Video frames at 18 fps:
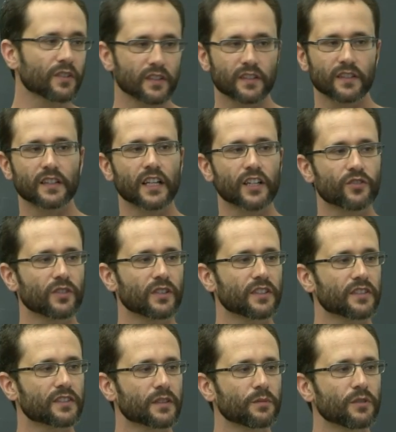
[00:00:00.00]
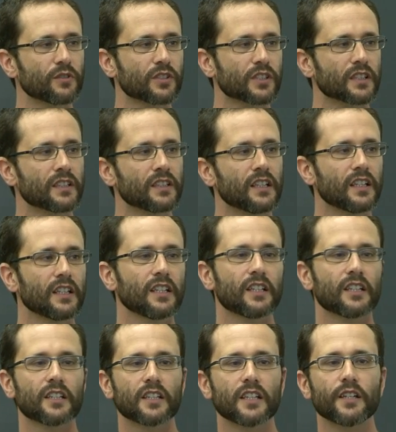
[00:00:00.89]
It's an actual distribution
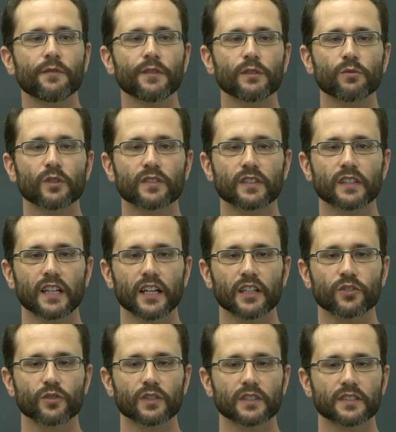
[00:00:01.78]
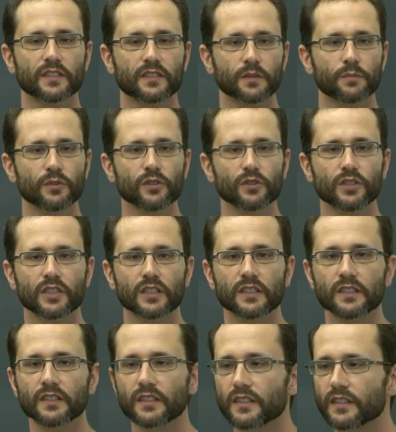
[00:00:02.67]
if it was an actual
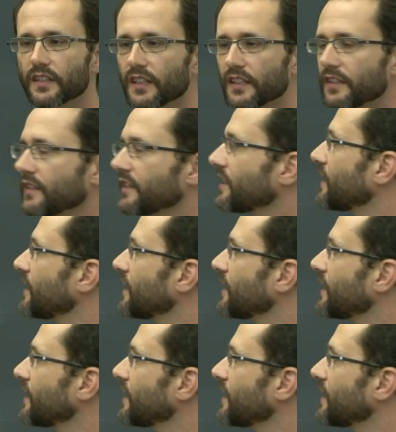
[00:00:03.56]
distribution, then